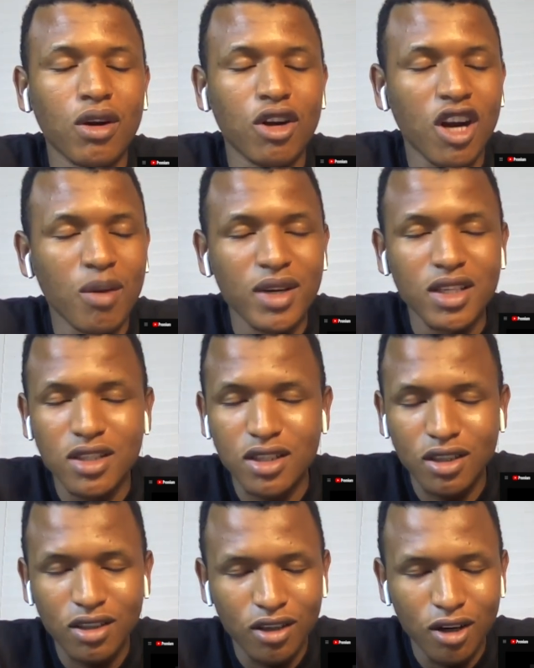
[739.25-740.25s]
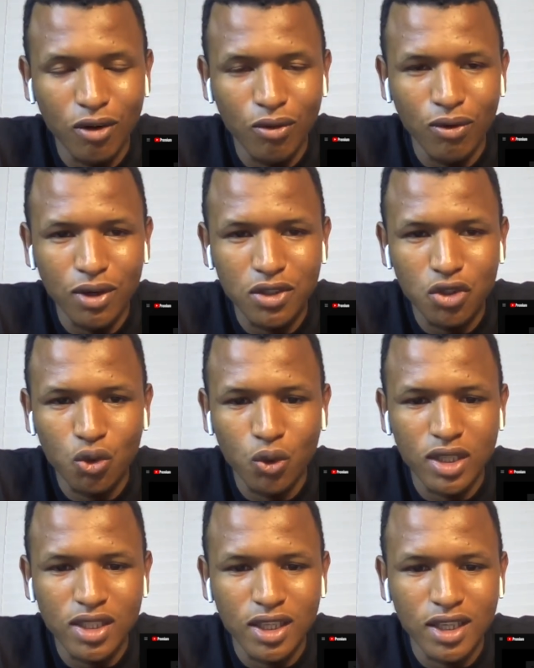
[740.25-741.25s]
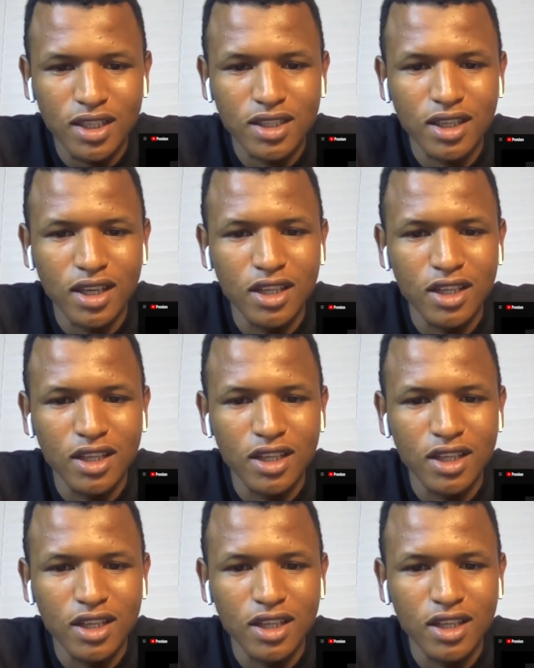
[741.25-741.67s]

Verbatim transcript: comment of what you want to see next